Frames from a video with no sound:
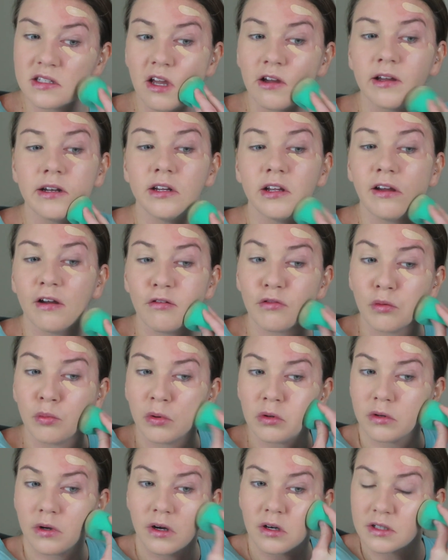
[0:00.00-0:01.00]
I do have the
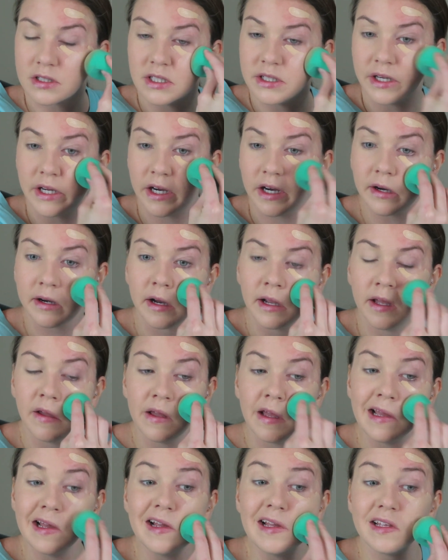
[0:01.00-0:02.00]
bulldogs in here.
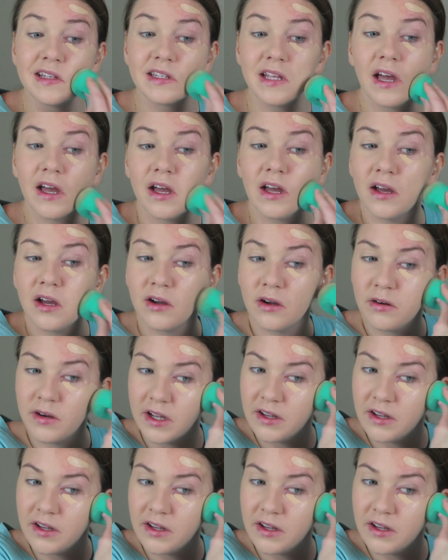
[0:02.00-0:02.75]
So